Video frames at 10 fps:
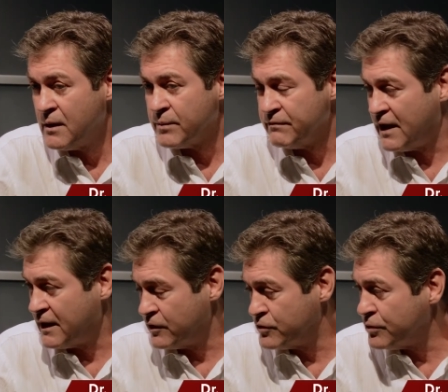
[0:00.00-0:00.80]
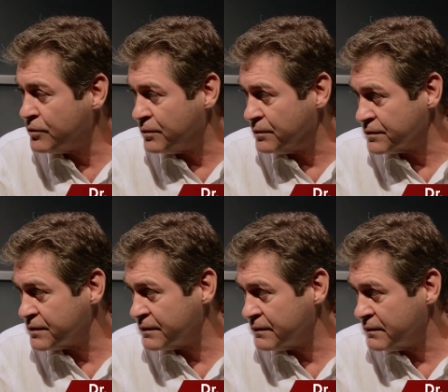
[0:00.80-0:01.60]
providing
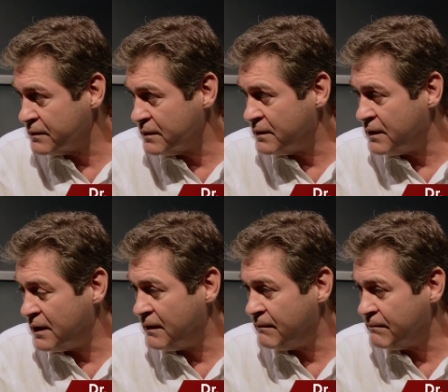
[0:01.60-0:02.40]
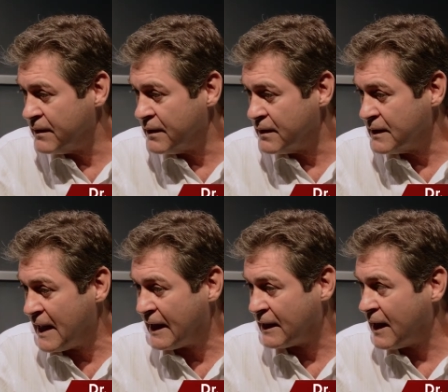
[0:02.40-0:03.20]
tools
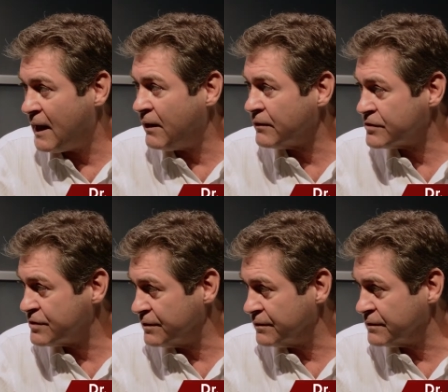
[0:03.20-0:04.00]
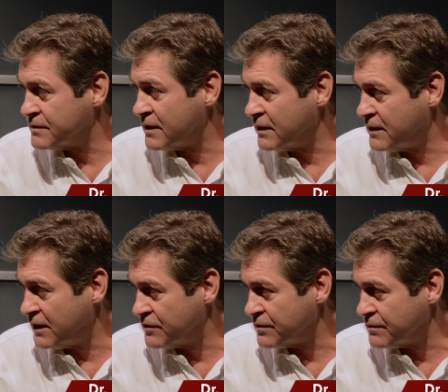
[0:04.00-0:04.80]
that allow students and
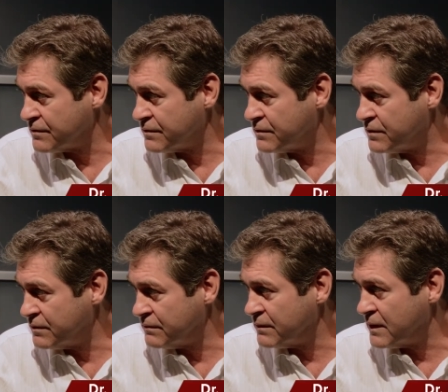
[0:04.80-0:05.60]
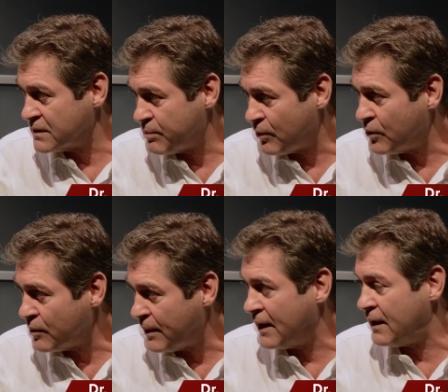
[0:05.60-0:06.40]
teachers to
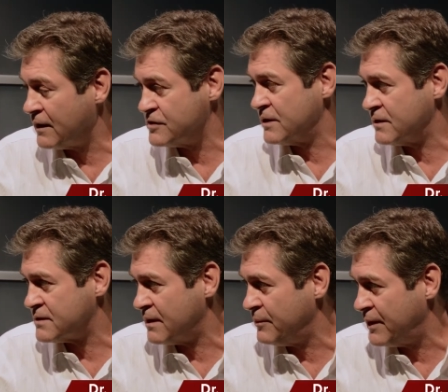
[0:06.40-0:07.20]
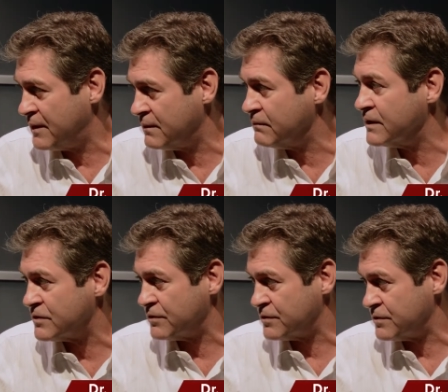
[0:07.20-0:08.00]
explore biology in the same way that
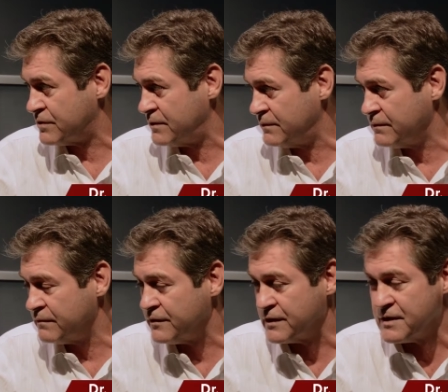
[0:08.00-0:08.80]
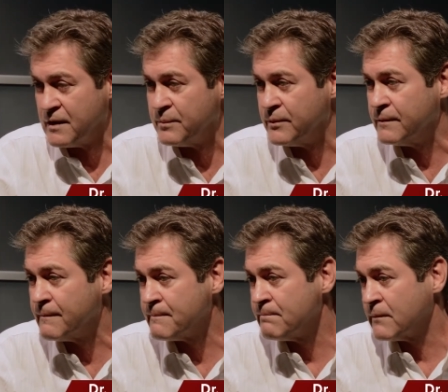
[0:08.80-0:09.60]
researchers do. For example,
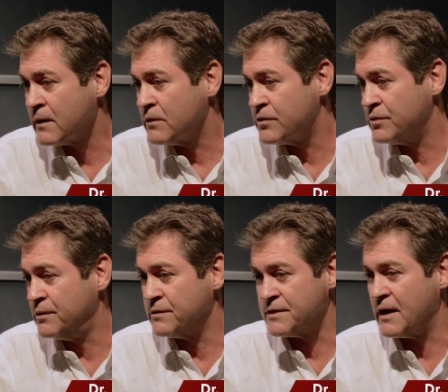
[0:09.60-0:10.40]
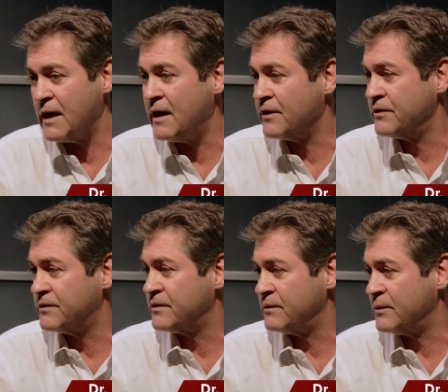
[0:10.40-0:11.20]
tools that allow you
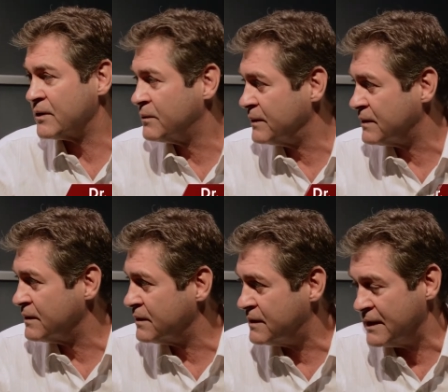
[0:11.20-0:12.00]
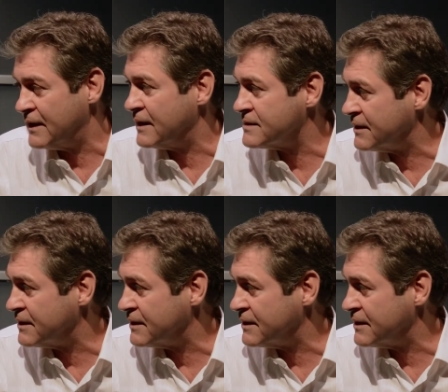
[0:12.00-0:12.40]
to work with DNA